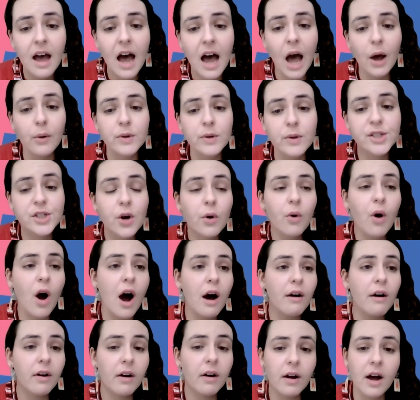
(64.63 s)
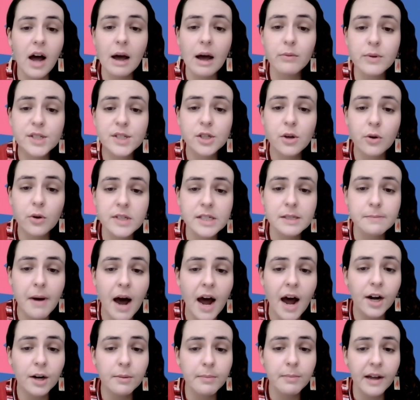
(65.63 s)
I was so
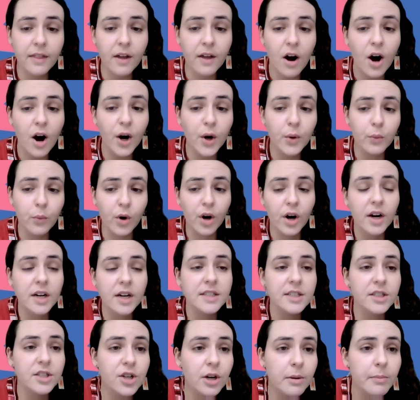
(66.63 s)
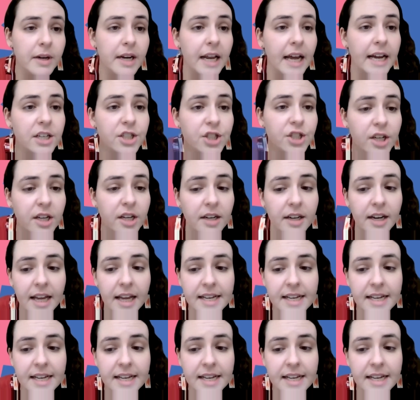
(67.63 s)
inspired by the hard work, determination,